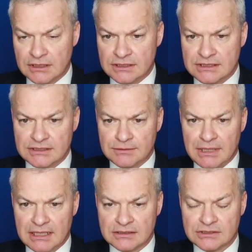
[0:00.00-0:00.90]
This is a
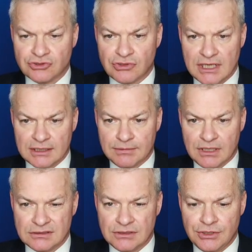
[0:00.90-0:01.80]
balanced rack,
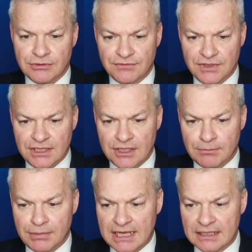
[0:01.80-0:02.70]
but U and V go
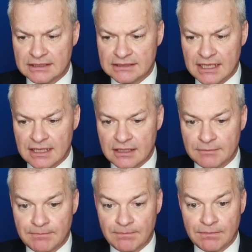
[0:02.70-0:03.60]
badly
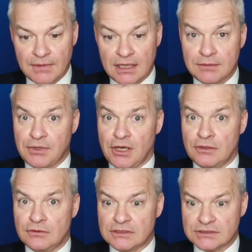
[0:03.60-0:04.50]
together. And
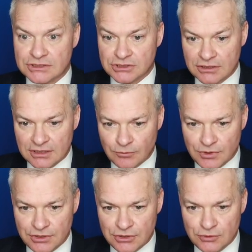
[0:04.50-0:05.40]
opponents struggling
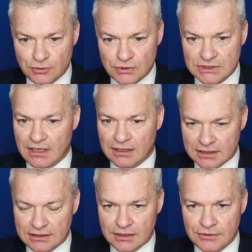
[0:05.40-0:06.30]
with U's.
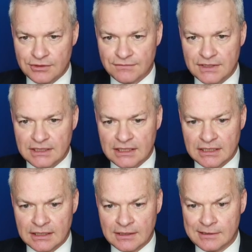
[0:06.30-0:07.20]
I know the
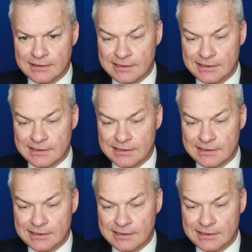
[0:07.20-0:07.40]
feeling.